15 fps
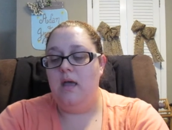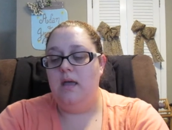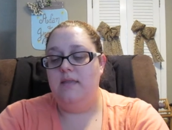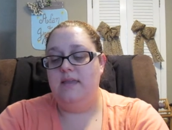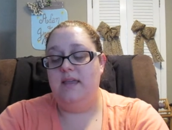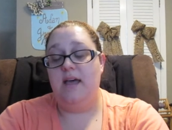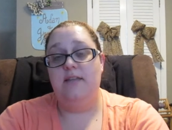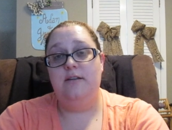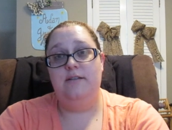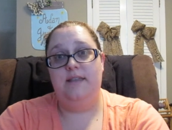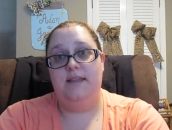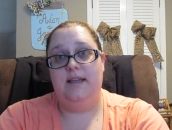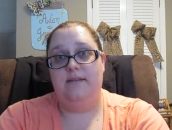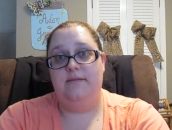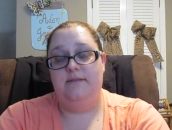The other
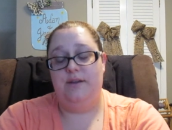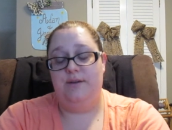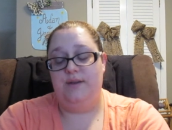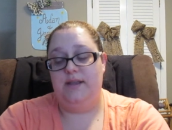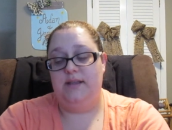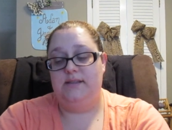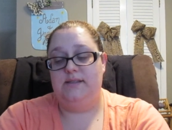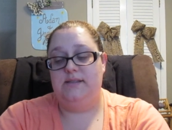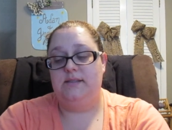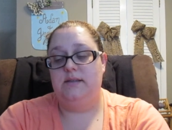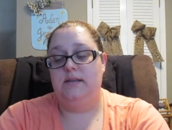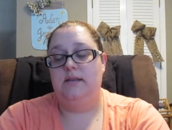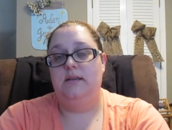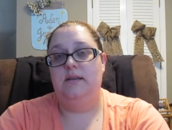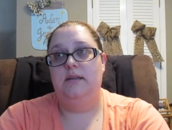thing I've noticed
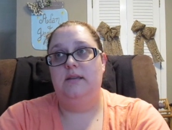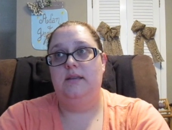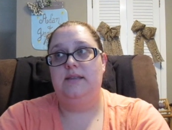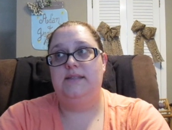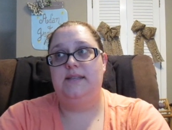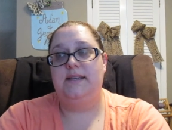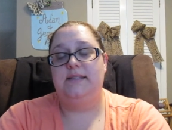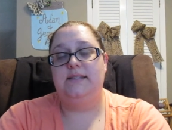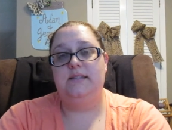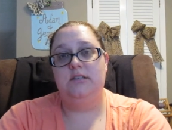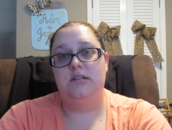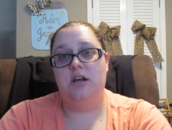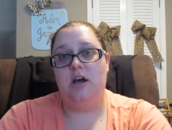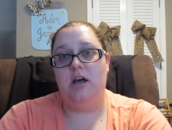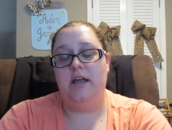is that it's
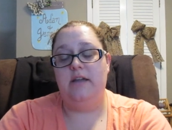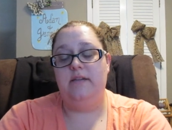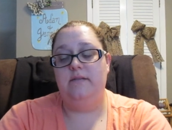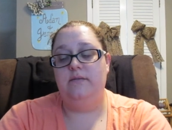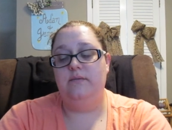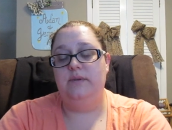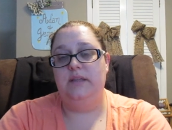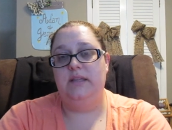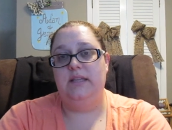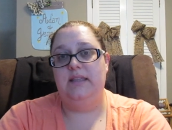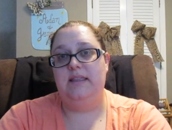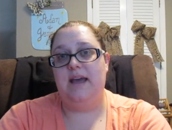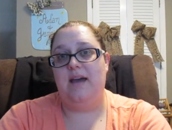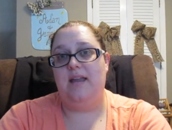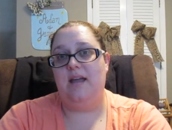not really
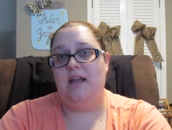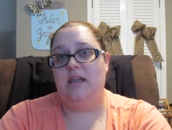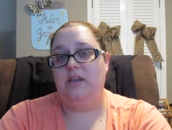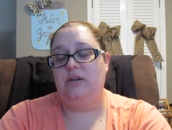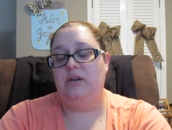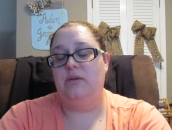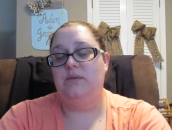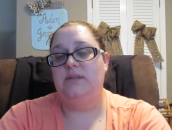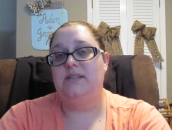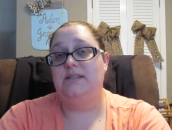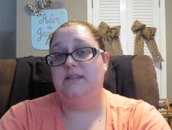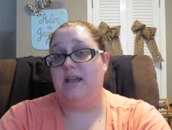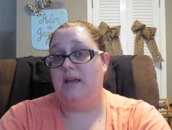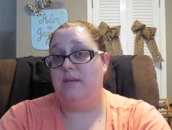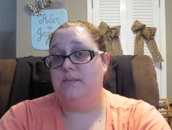that accurate with
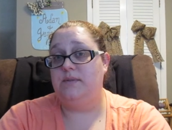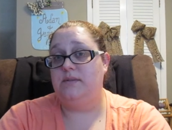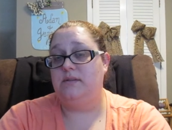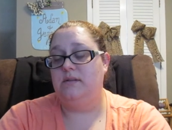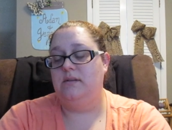steps,